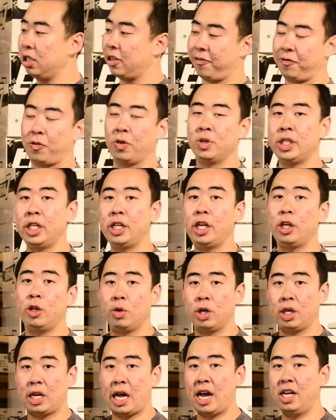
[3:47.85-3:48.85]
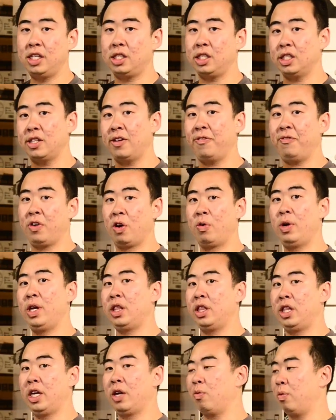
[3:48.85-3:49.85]
The first thing they utilize is a
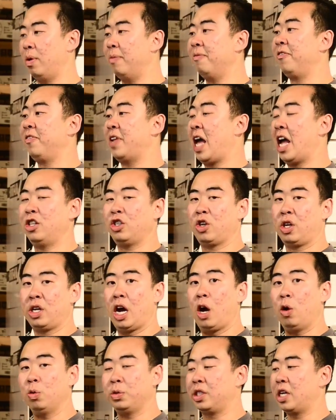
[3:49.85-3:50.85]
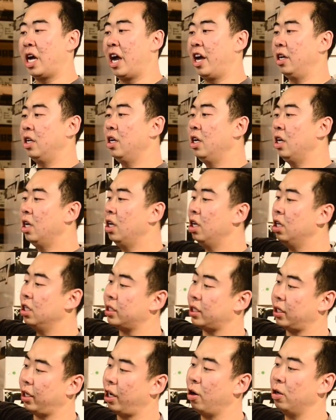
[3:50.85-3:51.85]
very thick rim flange on the outside.
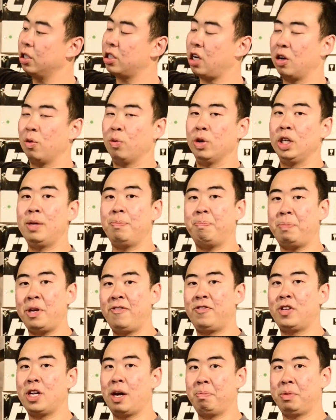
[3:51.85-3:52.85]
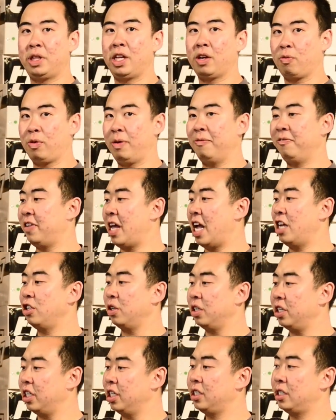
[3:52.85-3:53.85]
So here it's got a really beefed up thick rim
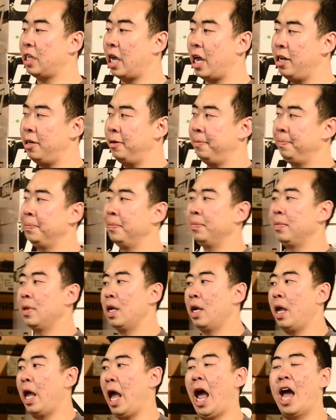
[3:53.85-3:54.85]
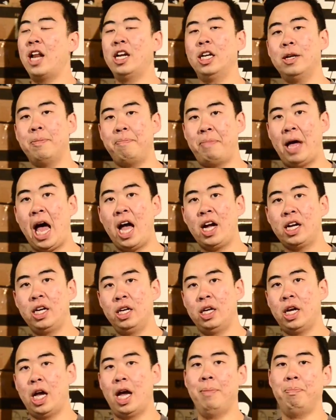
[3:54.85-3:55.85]
flange on this side and in the
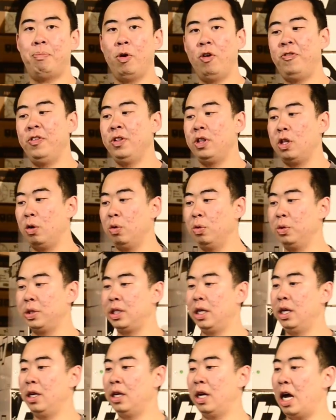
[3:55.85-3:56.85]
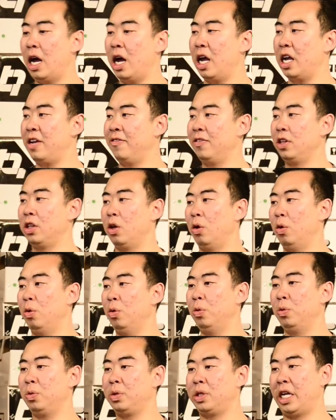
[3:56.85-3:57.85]
back. And both of those, even
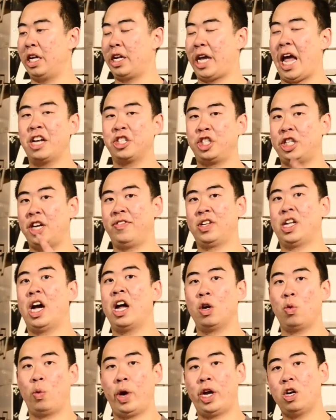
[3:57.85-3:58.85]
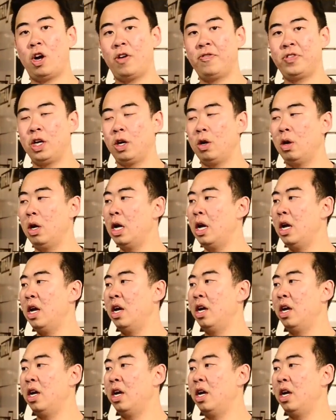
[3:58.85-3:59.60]
though they can't shave a ton of weight off there,